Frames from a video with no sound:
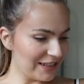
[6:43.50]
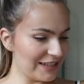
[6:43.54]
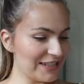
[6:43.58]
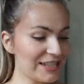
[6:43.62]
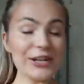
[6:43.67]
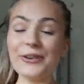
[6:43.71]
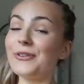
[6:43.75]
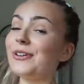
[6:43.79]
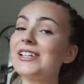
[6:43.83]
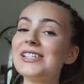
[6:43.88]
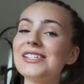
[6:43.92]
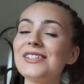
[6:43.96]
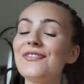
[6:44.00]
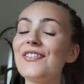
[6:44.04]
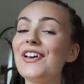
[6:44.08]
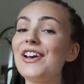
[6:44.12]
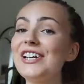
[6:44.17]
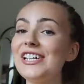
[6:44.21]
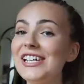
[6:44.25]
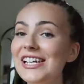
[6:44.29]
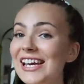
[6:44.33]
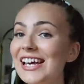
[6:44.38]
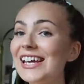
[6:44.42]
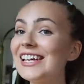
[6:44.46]
So it is a
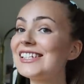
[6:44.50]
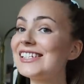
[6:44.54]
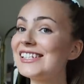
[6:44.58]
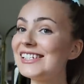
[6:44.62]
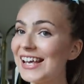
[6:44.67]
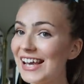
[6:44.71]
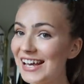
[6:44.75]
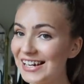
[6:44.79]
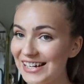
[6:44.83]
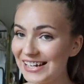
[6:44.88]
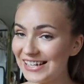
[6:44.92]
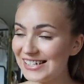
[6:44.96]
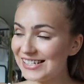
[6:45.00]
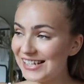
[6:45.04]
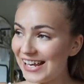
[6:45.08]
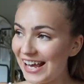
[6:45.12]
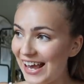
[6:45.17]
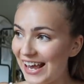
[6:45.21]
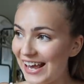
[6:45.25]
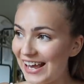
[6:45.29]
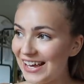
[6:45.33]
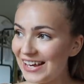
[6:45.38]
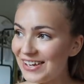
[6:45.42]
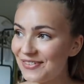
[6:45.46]
very exciting
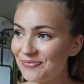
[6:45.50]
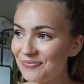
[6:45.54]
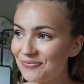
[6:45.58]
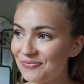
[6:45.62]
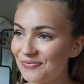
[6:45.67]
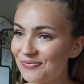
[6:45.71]
day.